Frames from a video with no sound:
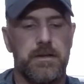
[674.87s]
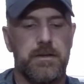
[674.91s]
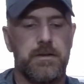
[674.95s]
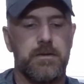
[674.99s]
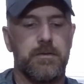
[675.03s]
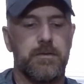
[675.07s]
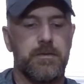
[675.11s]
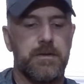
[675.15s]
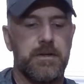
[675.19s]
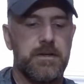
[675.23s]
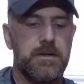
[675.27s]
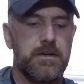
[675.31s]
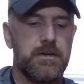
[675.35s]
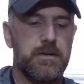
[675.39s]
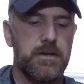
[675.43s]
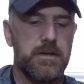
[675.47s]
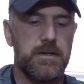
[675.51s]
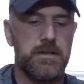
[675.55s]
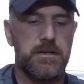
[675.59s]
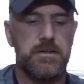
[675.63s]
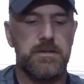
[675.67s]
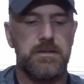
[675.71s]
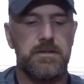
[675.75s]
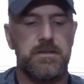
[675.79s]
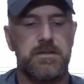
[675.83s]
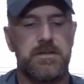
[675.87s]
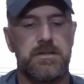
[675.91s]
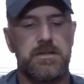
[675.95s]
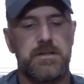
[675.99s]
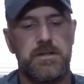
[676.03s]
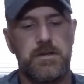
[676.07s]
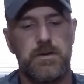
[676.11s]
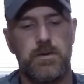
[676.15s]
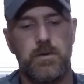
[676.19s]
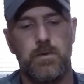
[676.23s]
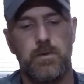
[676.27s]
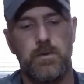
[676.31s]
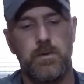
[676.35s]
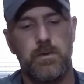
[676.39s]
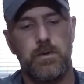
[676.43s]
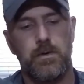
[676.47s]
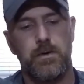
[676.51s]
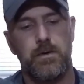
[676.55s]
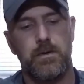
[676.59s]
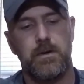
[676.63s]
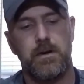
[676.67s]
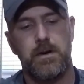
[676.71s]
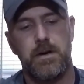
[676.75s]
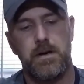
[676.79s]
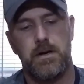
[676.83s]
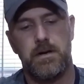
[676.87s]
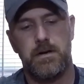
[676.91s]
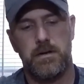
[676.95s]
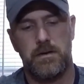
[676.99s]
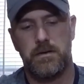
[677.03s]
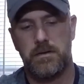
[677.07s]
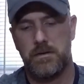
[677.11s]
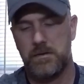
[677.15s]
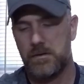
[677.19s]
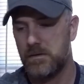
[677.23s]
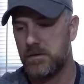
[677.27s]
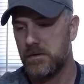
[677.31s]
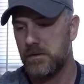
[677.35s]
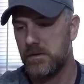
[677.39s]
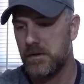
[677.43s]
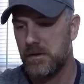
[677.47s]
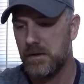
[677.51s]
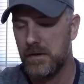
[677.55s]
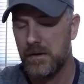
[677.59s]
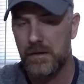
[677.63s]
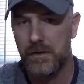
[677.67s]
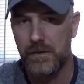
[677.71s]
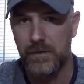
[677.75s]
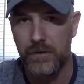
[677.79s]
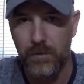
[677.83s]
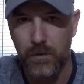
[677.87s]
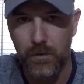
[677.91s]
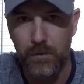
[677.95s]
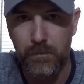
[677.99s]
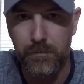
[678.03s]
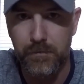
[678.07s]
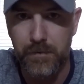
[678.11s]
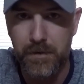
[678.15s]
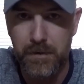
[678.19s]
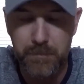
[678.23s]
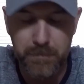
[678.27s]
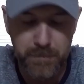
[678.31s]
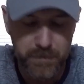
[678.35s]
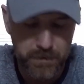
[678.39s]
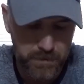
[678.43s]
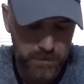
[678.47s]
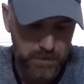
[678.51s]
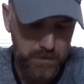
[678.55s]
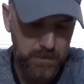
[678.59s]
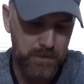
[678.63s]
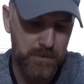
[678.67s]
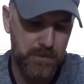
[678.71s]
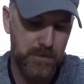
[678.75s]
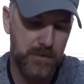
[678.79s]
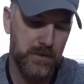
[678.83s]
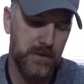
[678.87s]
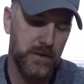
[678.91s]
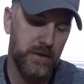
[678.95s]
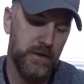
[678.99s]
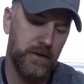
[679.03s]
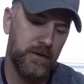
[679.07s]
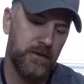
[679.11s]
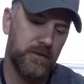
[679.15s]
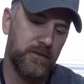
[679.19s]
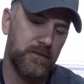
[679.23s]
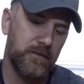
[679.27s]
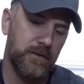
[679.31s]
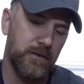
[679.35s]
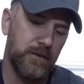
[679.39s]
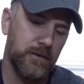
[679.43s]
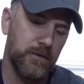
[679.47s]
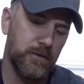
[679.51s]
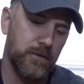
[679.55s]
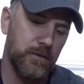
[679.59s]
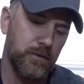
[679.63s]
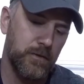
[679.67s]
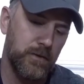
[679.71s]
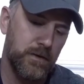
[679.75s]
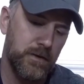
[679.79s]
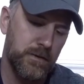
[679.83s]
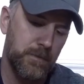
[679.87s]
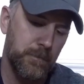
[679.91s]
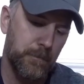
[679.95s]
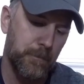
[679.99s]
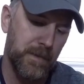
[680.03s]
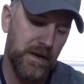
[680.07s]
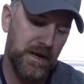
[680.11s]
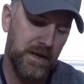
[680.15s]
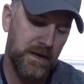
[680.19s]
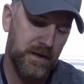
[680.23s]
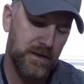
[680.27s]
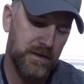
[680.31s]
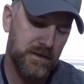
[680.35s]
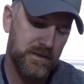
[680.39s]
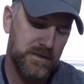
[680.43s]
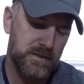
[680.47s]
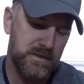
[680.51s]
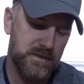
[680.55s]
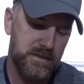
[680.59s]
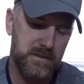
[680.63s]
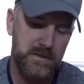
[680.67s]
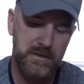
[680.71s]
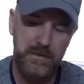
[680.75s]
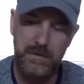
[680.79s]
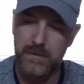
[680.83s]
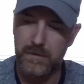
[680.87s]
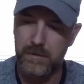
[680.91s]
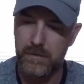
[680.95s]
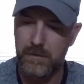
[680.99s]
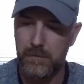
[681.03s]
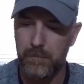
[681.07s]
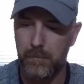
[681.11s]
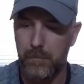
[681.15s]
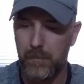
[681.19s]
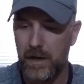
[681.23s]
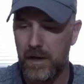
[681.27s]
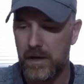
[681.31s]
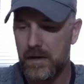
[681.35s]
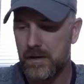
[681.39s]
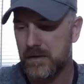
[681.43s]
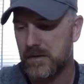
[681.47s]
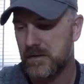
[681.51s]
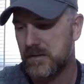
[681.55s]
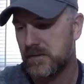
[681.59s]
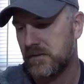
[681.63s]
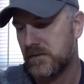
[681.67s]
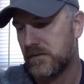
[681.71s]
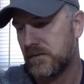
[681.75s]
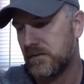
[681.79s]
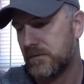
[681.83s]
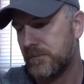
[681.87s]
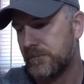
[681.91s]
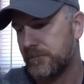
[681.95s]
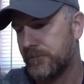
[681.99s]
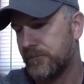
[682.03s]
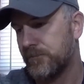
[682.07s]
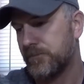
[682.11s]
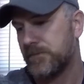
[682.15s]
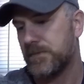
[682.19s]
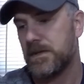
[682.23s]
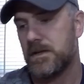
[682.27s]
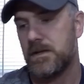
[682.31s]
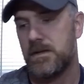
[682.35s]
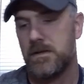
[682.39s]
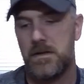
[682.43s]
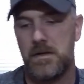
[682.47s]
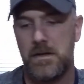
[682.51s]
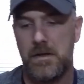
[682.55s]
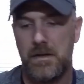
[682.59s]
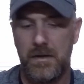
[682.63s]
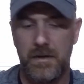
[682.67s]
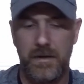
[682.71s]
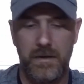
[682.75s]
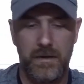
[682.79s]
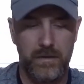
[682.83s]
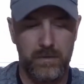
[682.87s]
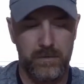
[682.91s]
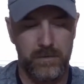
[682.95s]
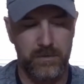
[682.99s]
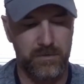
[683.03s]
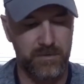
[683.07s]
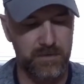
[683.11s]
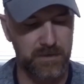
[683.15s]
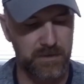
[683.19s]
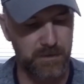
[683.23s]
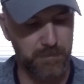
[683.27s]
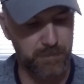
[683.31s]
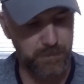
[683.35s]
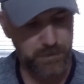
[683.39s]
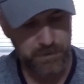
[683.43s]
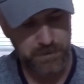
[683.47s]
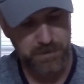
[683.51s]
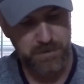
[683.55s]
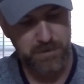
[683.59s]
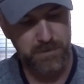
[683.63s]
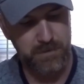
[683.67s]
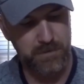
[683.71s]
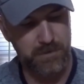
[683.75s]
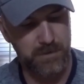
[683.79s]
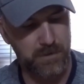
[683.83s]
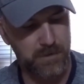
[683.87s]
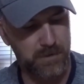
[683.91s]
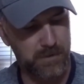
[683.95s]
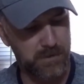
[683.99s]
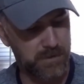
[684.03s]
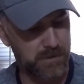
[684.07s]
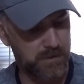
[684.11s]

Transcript: go. There is your November X L Bass box. Looks like a pretty good